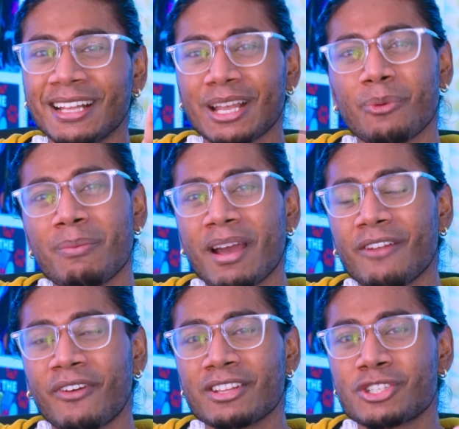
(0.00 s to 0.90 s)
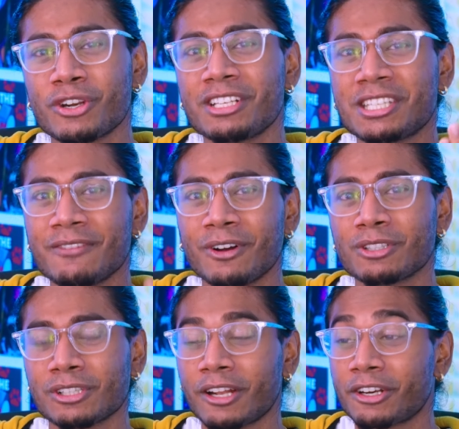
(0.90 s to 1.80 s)
that we might have had Xerneas and
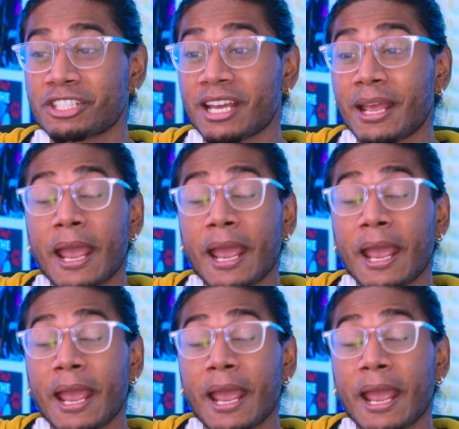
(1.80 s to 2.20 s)
Yveltal on their side.